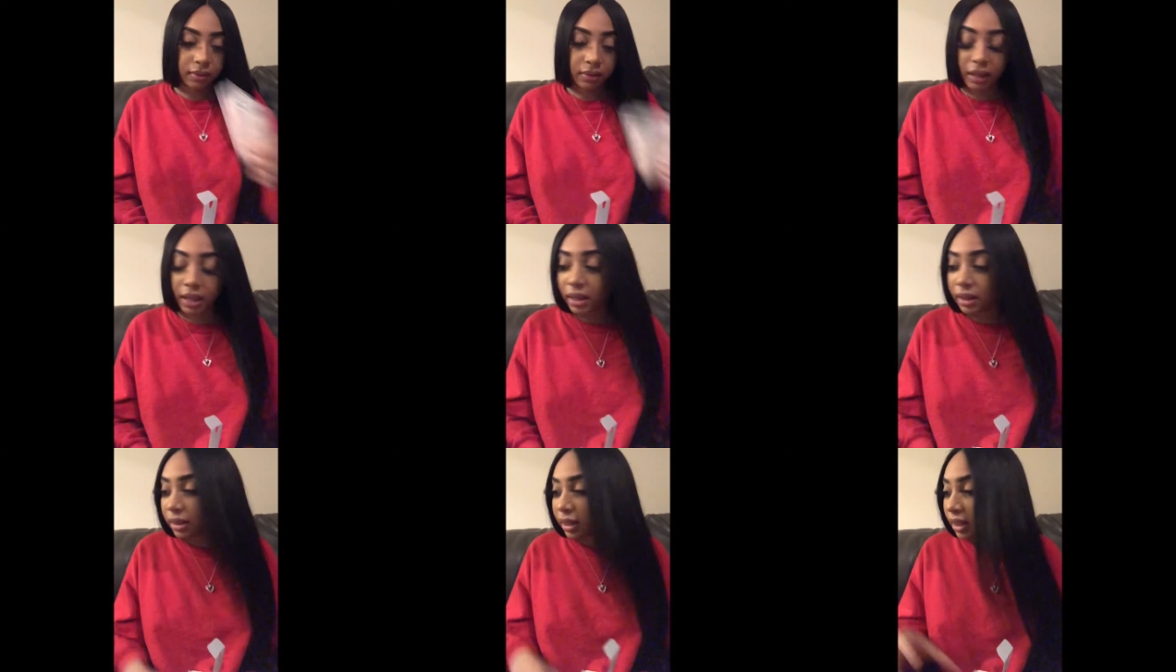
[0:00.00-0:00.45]

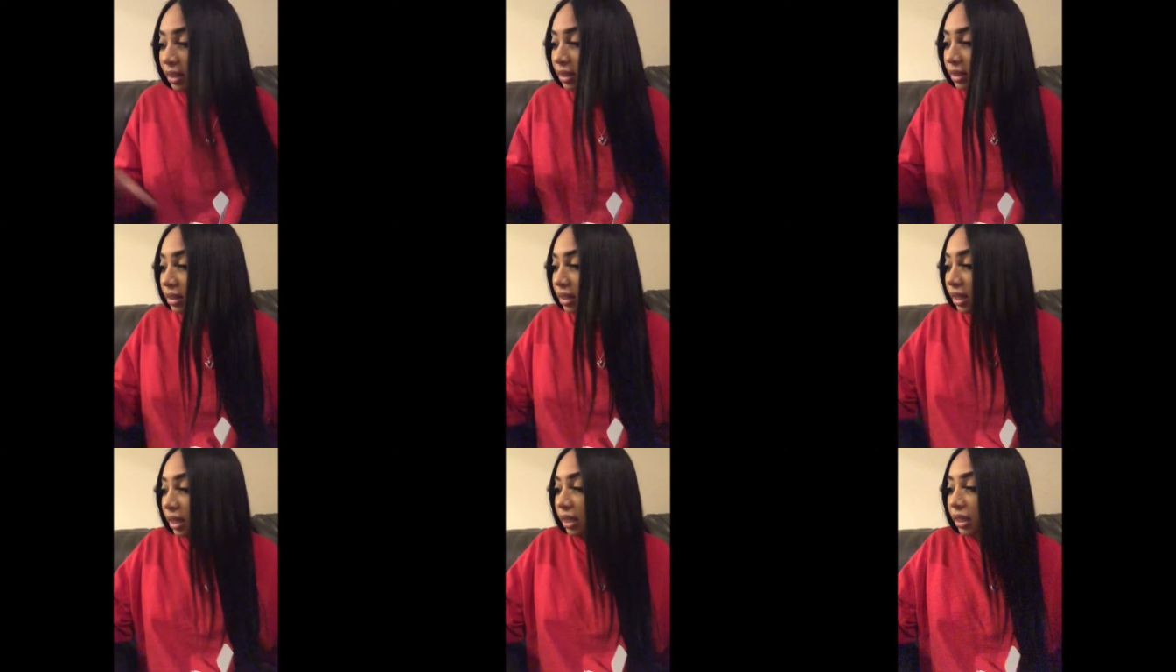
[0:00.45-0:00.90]
And
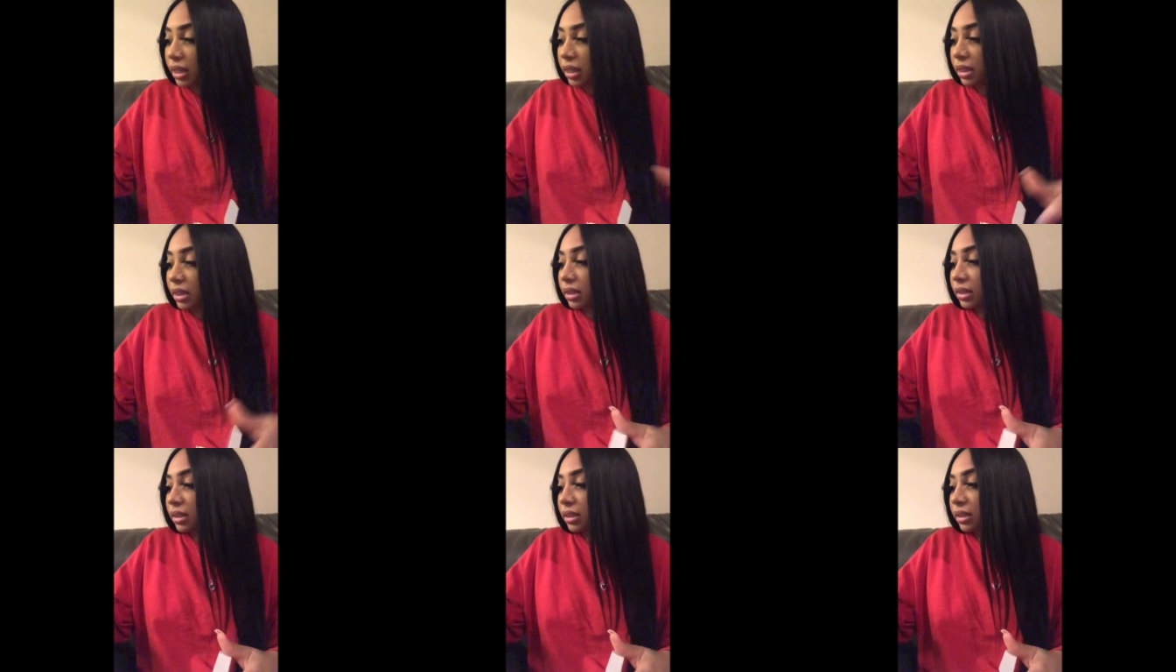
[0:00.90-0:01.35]

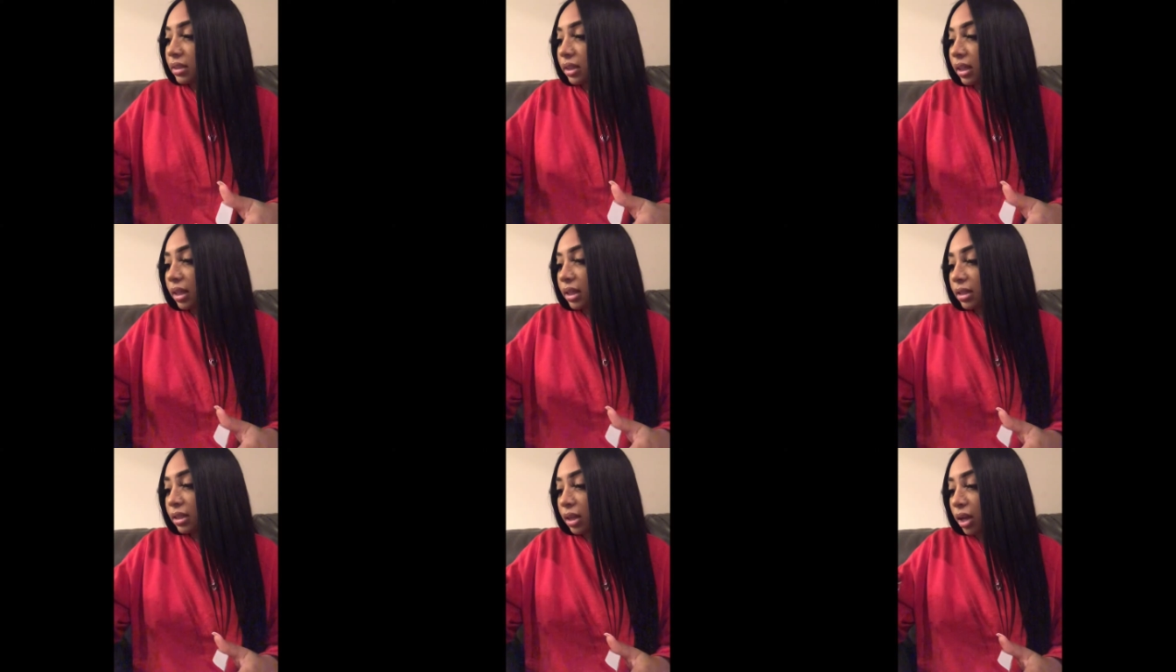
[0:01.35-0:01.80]

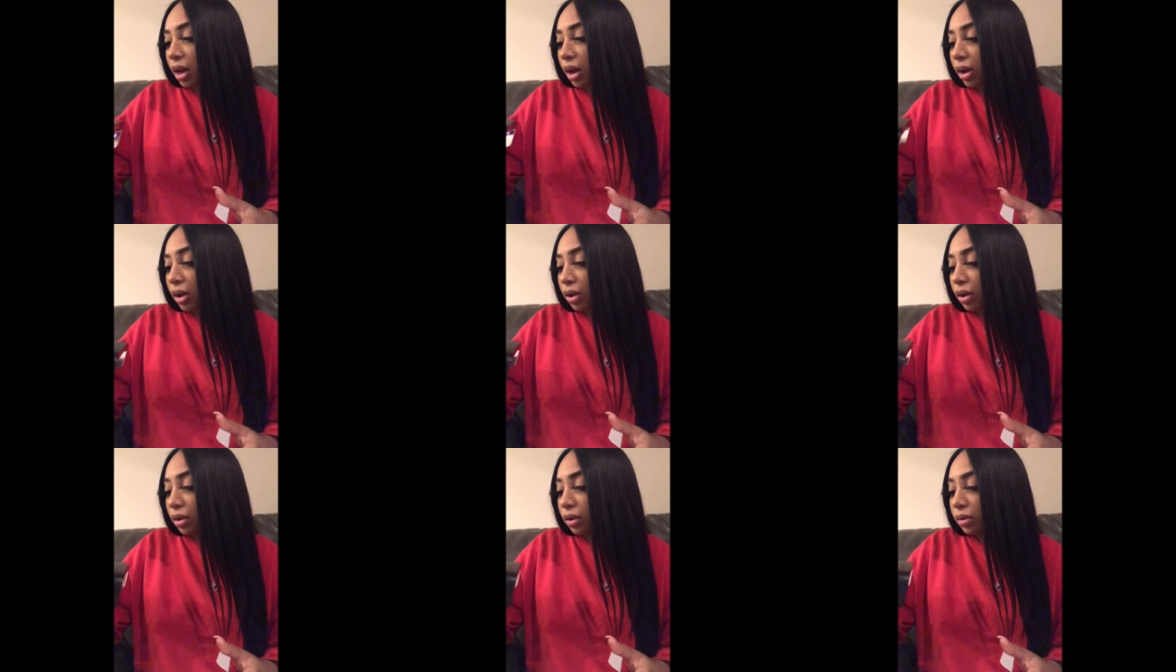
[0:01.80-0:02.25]
it's
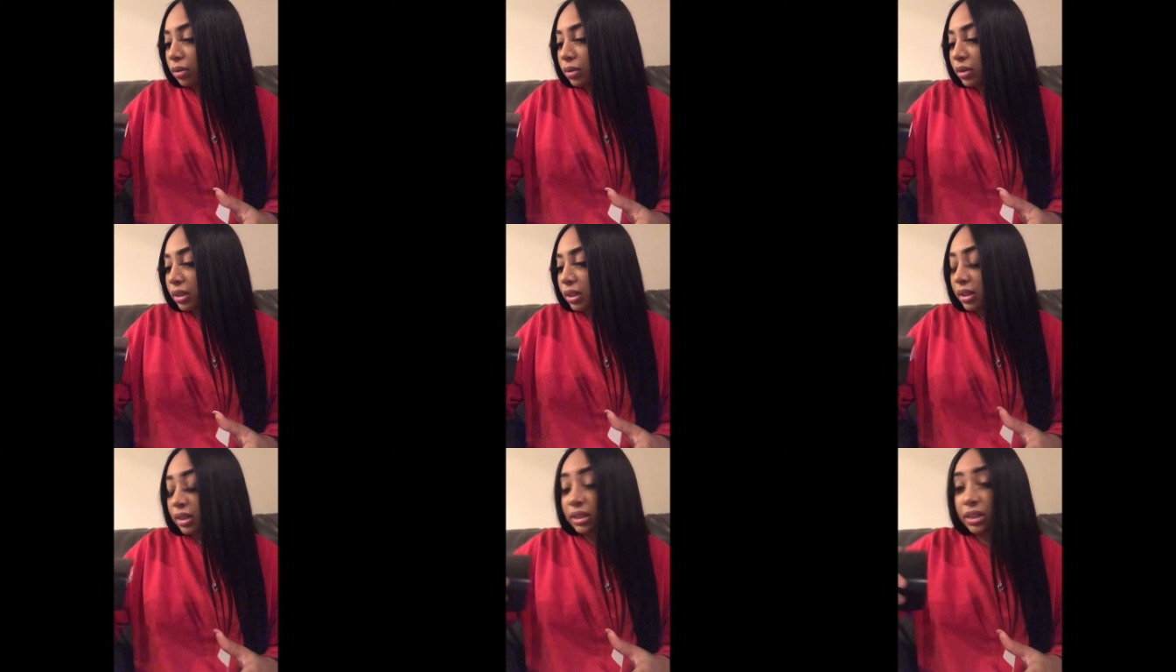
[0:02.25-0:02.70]
called
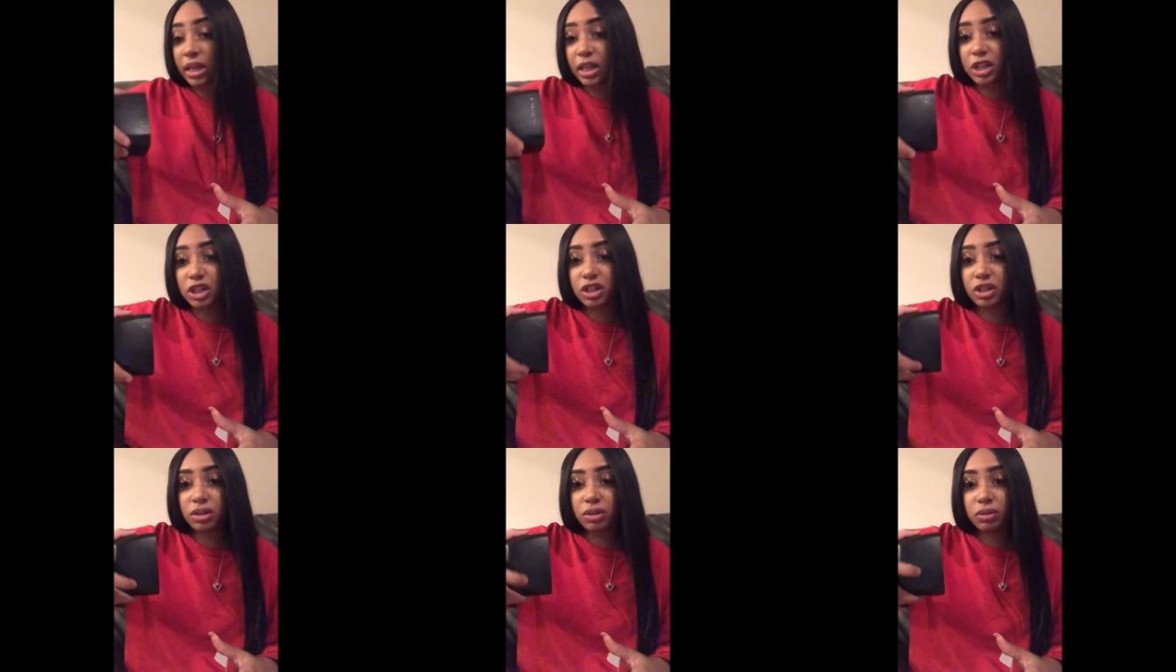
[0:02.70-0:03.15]

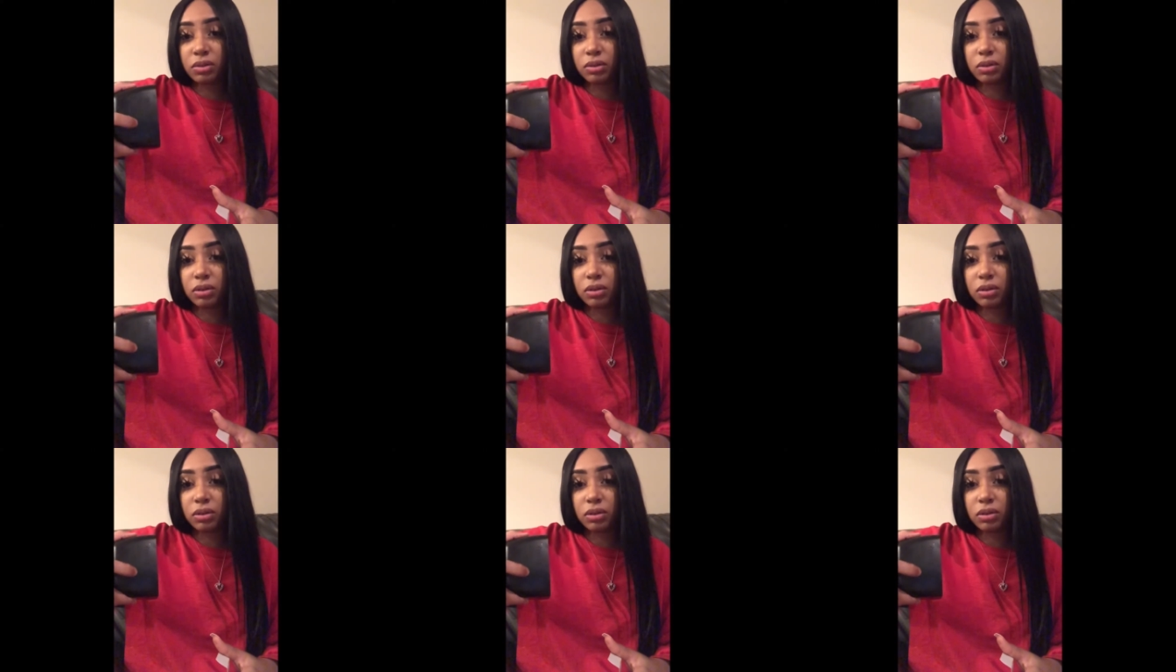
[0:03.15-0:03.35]
Sensational.